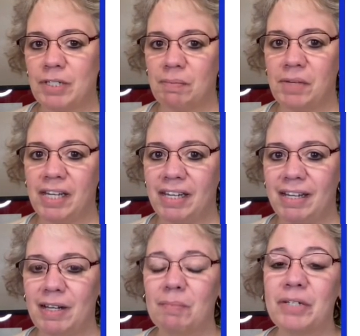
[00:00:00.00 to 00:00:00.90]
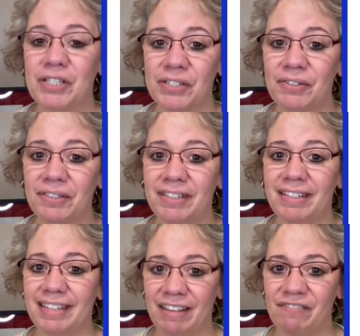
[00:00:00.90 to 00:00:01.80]
to me, but
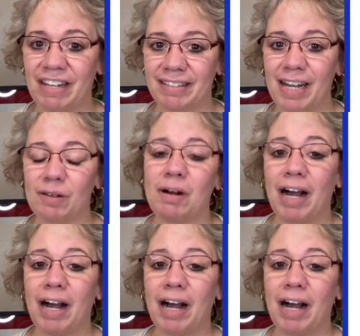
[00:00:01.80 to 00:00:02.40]
soon they found out.